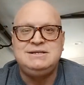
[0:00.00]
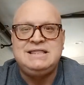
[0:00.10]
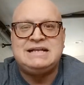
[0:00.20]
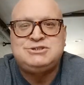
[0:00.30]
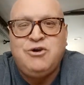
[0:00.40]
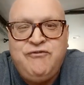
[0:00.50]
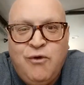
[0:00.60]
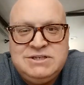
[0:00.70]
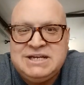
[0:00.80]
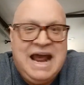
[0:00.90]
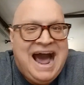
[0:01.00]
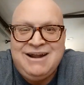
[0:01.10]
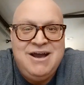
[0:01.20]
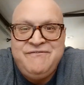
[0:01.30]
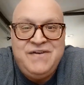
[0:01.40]
That's so fortunate. I
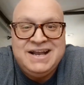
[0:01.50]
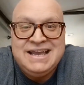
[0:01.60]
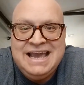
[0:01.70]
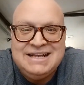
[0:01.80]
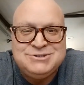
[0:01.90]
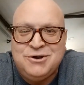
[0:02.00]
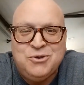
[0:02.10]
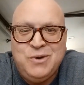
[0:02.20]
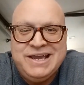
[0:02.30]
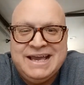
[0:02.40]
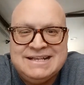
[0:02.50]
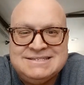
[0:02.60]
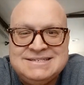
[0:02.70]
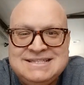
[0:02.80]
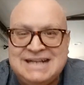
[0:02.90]
don't have fucking cancer on the
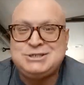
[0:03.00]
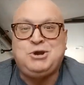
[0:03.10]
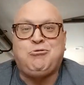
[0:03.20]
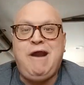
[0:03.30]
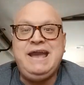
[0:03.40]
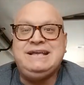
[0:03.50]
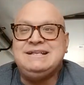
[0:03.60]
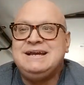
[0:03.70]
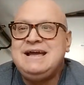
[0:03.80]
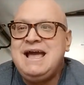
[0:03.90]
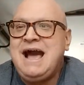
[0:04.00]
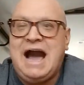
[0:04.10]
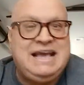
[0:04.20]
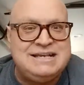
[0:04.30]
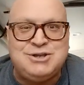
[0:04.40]
weekends. That's great.
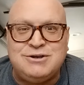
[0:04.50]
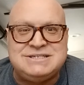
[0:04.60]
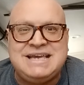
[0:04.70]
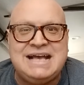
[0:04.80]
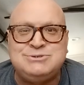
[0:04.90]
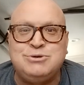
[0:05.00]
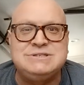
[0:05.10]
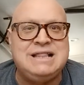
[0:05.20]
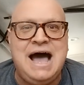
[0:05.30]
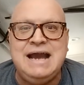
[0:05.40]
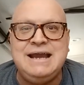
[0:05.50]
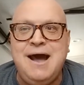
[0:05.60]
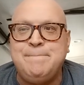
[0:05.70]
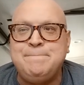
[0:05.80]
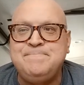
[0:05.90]
I guess our schedules line
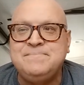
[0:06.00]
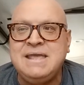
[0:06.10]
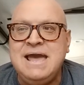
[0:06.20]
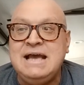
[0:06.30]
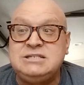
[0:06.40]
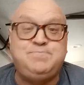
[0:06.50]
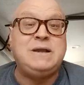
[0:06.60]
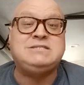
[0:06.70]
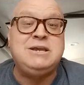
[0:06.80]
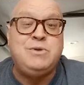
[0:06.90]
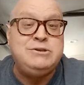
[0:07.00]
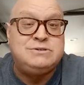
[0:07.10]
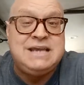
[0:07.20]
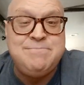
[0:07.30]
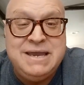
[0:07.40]
up, especially when you
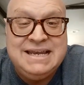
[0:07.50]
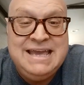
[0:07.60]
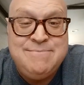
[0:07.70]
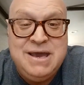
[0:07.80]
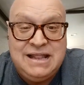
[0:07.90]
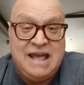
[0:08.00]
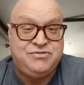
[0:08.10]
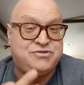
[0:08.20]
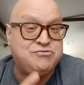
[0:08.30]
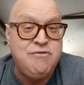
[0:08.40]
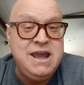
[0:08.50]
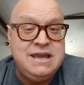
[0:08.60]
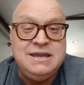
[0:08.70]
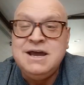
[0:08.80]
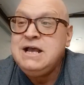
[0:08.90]
send me an email at
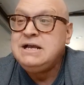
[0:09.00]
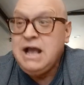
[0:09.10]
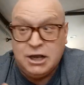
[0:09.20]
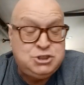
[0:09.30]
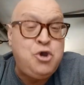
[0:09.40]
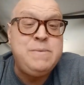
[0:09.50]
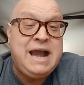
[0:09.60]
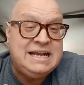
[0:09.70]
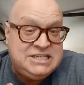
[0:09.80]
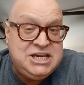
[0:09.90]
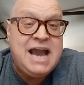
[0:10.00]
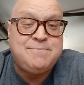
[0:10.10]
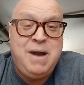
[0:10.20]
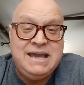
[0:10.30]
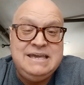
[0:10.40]
3. Assuming I check
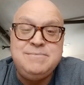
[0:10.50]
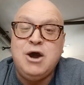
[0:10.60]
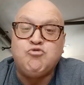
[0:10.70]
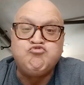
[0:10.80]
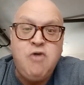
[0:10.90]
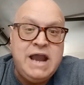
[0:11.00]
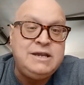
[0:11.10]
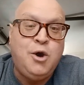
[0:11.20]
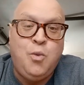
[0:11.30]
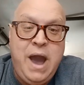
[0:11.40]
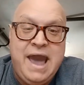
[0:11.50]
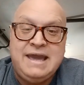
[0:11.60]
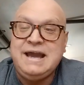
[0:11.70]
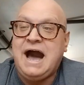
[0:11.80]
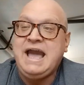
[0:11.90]
my email right
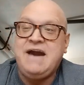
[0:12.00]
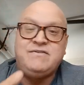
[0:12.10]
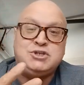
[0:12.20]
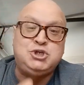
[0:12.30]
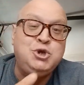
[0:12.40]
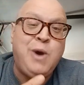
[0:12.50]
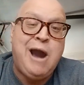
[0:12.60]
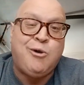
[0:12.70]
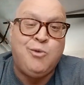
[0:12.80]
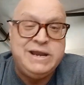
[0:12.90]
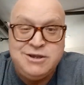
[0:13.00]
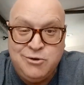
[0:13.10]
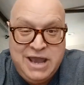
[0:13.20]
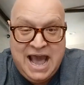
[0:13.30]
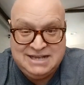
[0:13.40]
away, I have a 2-hour
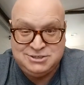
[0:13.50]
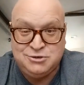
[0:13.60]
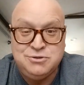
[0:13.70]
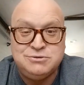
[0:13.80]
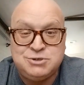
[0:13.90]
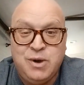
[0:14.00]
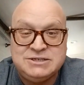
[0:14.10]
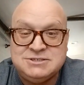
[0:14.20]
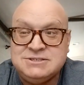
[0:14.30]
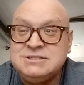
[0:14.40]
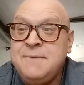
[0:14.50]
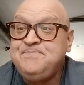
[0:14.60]
window to ask her those questions.